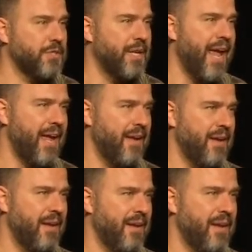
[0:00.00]
today.
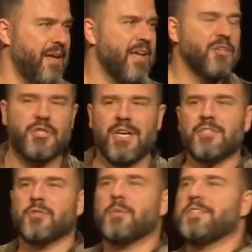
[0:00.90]

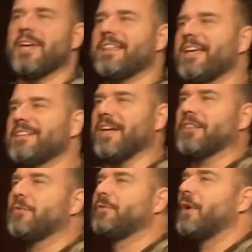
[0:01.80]
Jesus would say things
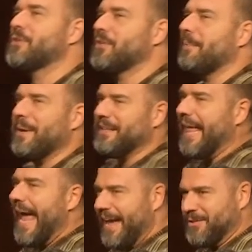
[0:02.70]
like, the first shall be
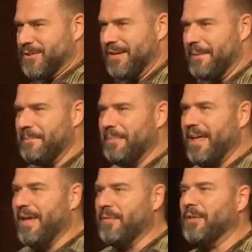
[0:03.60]
last,
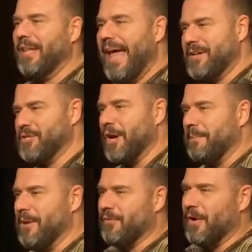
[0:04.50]
and the last shall
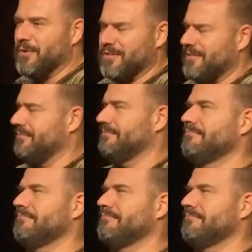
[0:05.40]
be first.